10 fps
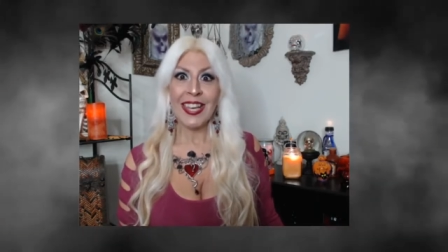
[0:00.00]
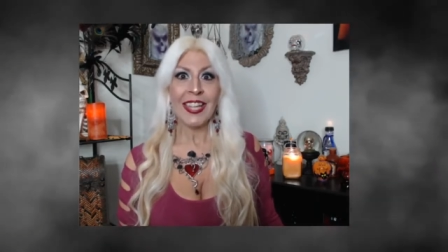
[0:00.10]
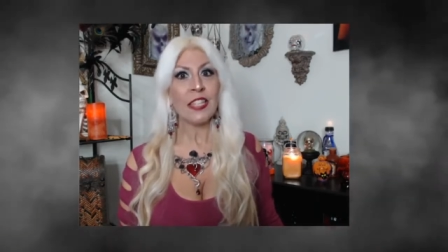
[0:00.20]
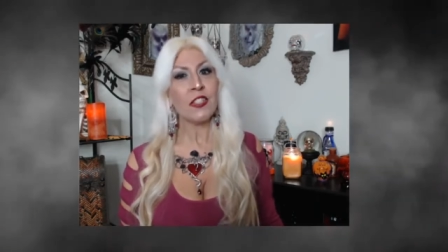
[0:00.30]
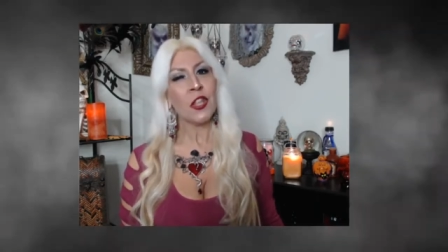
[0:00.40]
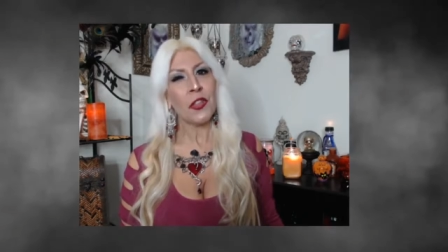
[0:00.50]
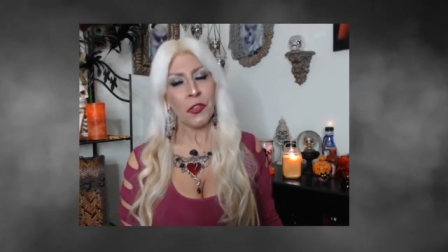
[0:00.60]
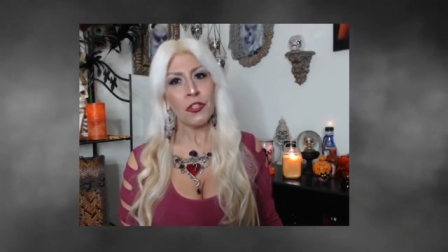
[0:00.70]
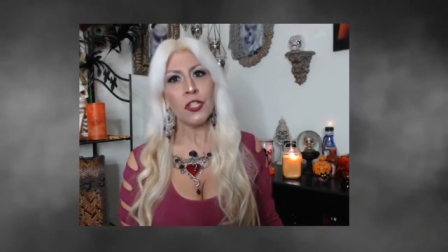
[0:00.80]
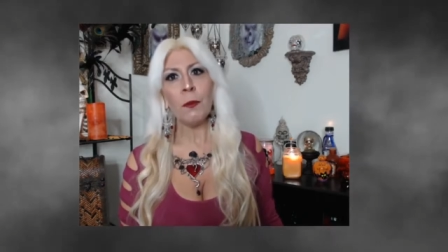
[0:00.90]
It's the,
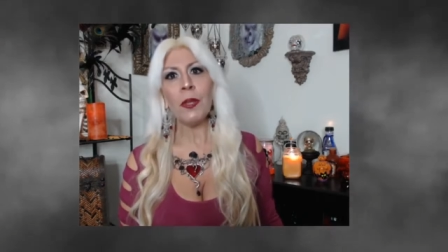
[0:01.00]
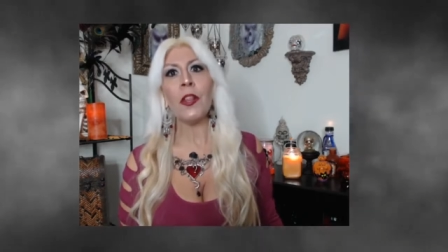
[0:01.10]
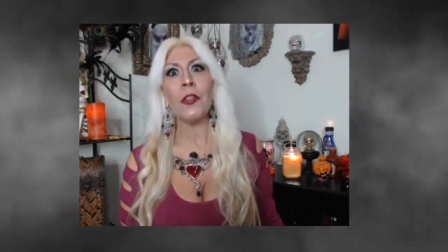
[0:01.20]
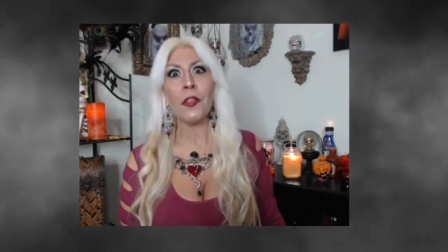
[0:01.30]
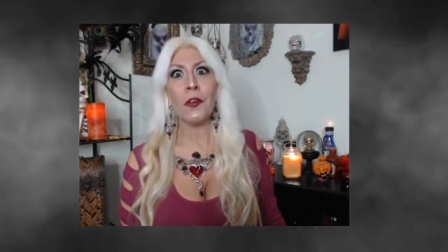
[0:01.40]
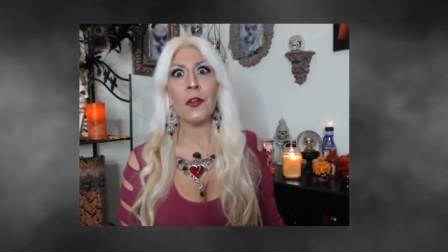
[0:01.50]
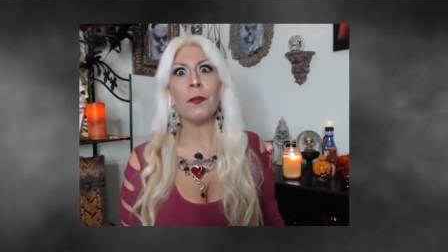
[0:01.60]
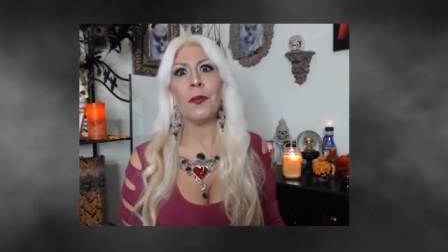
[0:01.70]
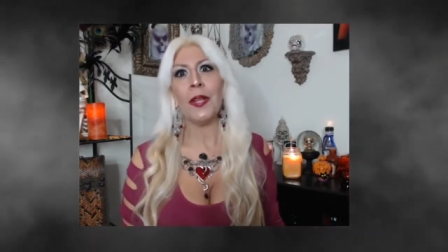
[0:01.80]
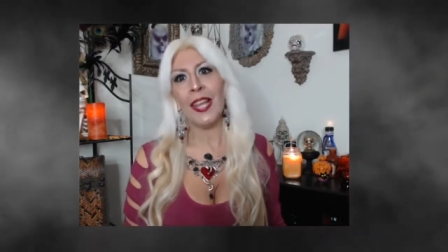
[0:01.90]
it should be the
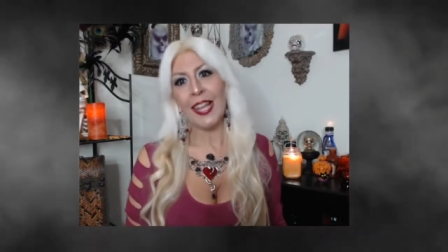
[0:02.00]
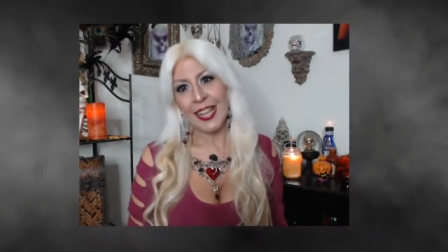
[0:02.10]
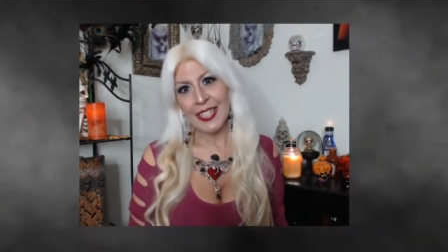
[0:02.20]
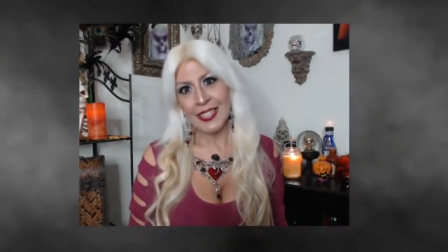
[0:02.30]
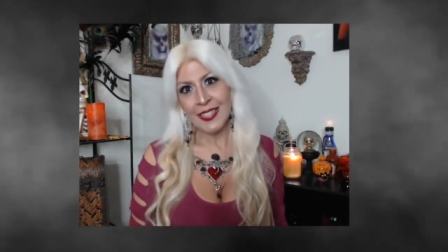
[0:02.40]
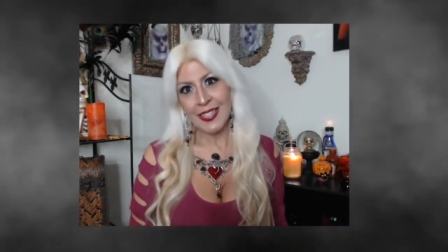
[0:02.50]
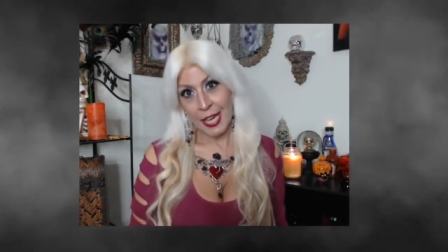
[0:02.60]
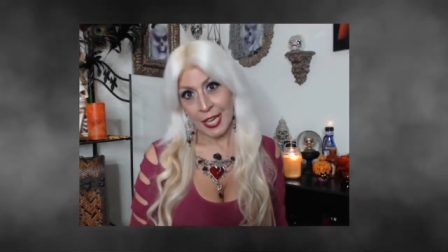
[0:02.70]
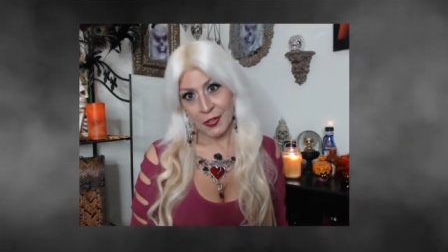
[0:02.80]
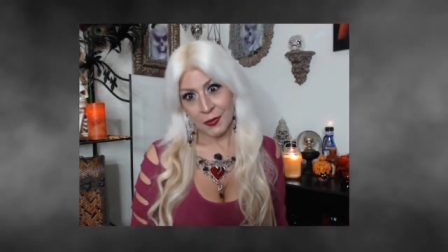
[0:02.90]
third playlist
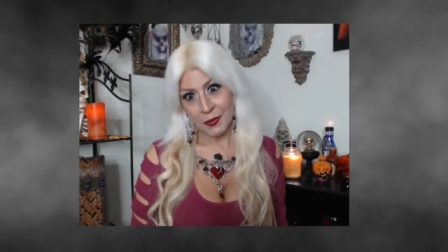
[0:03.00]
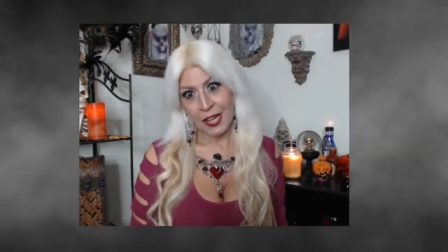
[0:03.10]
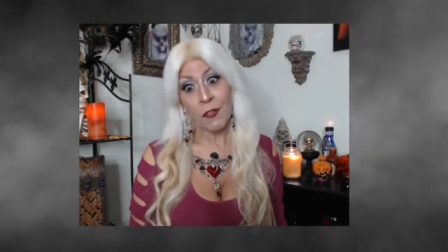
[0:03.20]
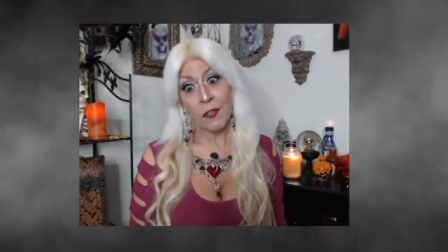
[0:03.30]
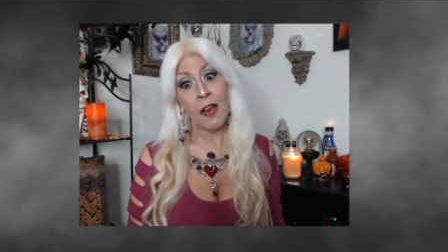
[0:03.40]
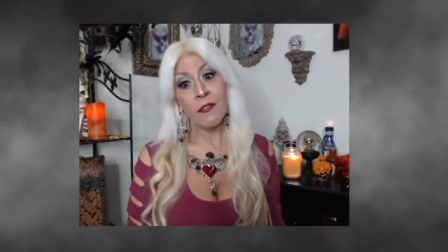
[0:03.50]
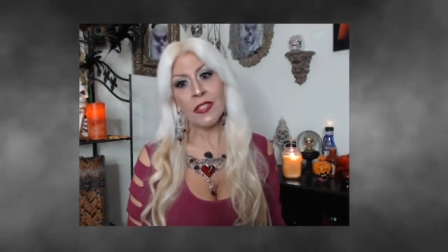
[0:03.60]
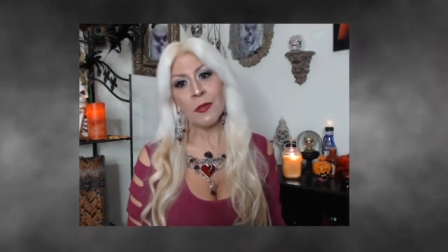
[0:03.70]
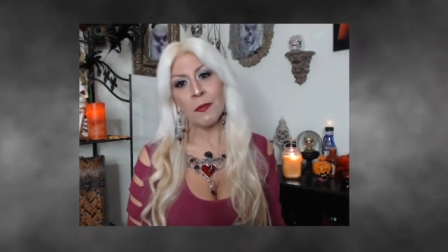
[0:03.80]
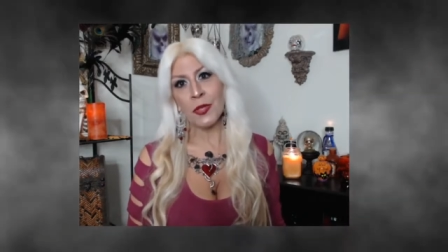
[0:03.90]
down. And if you haven't
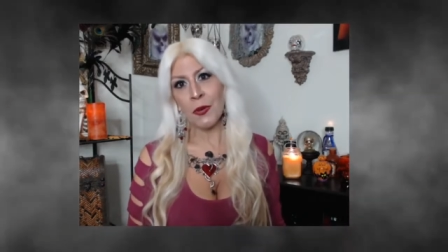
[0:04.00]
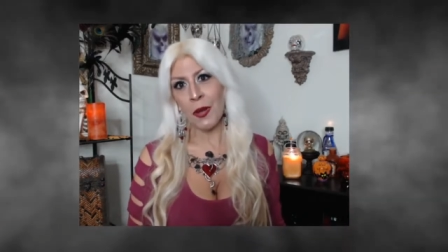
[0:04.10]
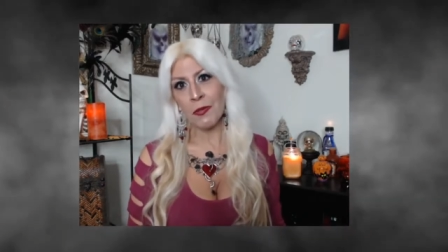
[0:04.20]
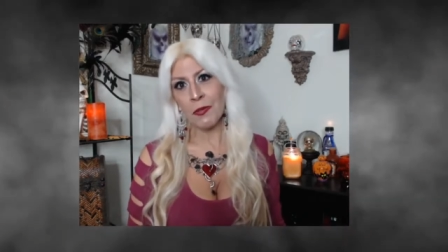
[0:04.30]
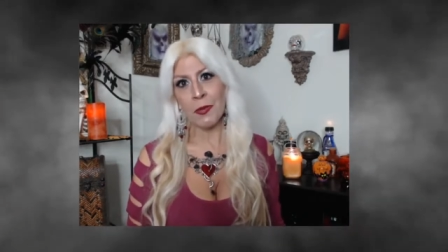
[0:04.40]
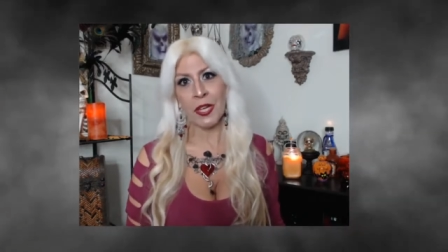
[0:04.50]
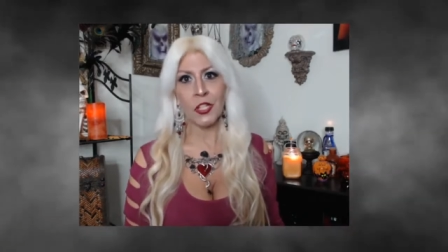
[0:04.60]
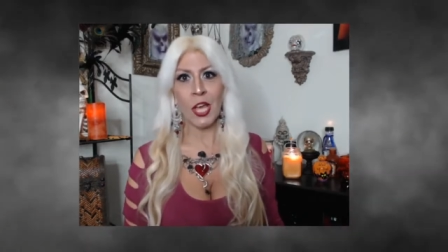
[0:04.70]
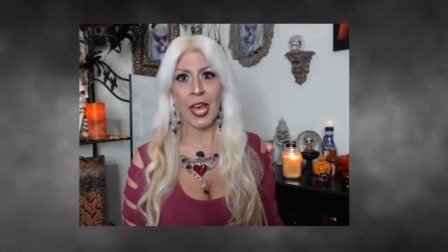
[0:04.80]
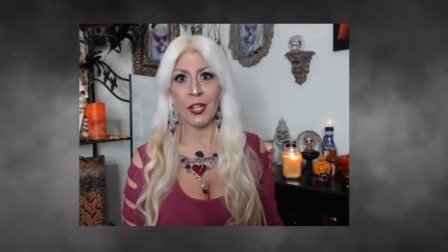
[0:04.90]
subscribed to my
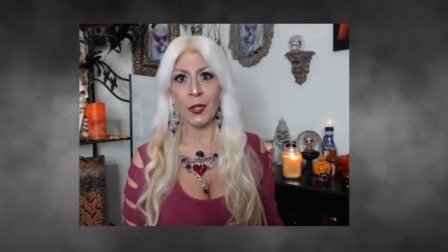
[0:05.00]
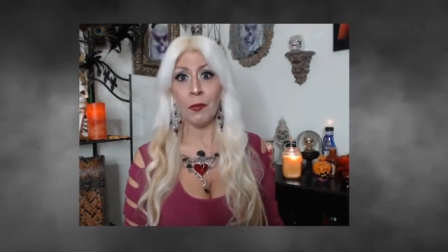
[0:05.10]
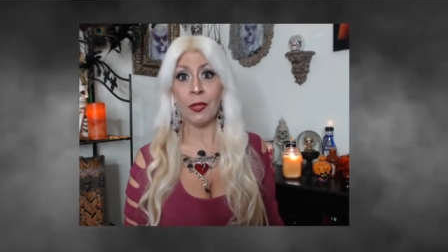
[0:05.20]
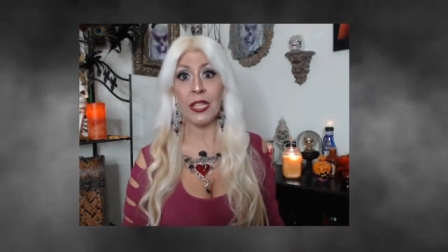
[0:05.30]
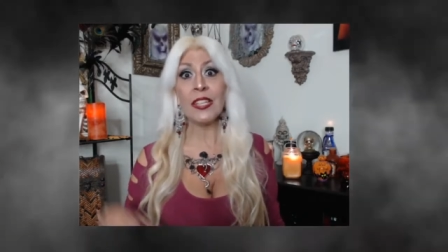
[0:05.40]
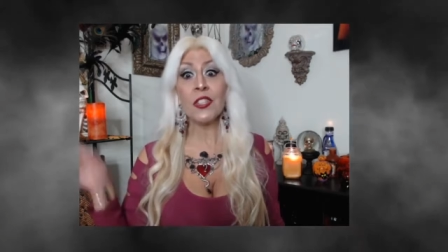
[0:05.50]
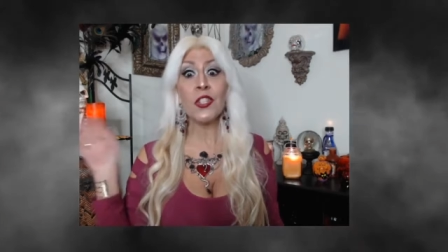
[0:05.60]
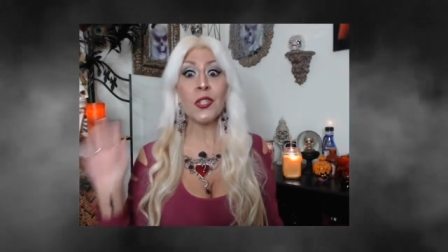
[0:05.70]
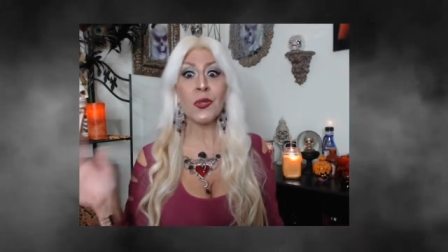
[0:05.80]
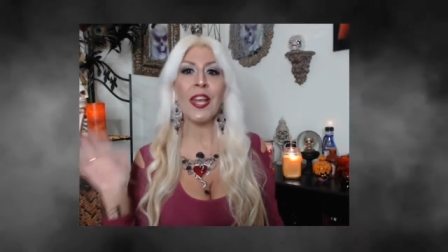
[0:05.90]
channel, please
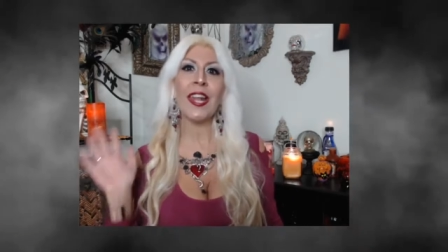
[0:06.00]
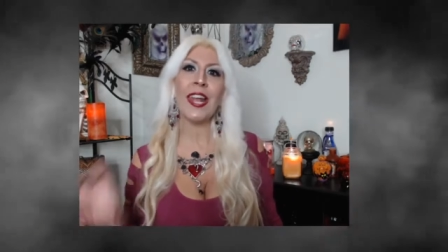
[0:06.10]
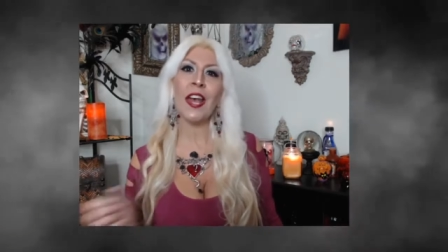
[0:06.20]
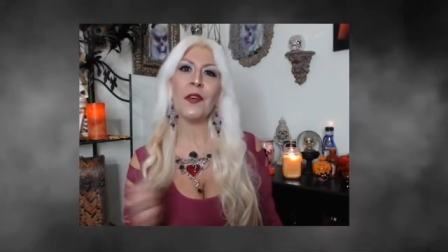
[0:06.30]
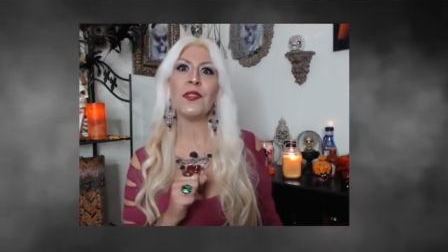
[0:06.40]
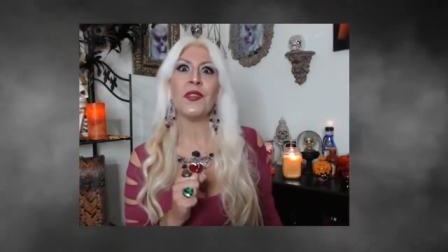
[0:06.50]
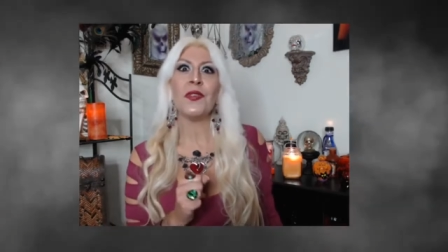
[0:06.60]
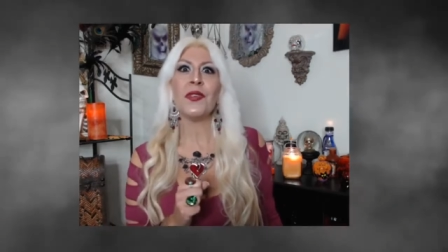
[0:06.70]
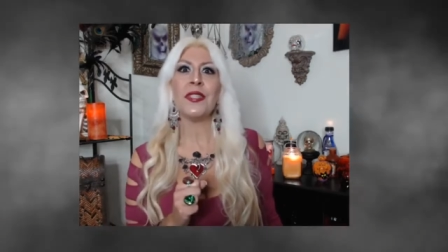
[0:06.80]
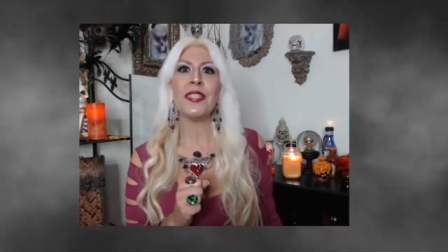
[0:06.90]
do that now so you
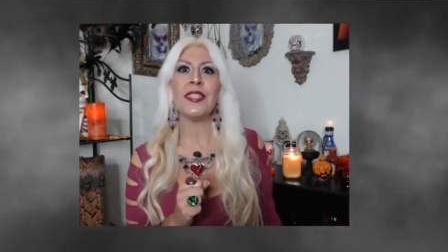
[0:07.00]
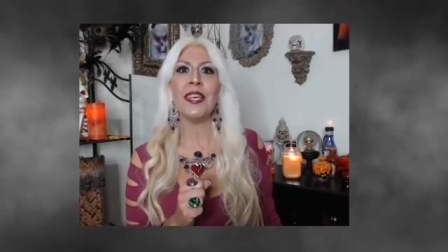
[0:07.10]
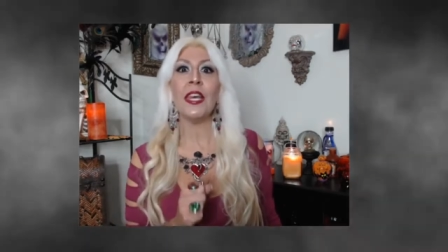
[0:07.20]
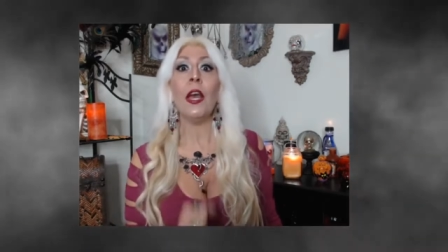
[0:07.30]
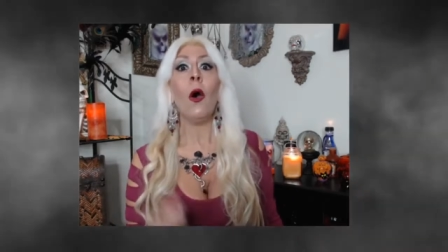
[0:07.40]
can see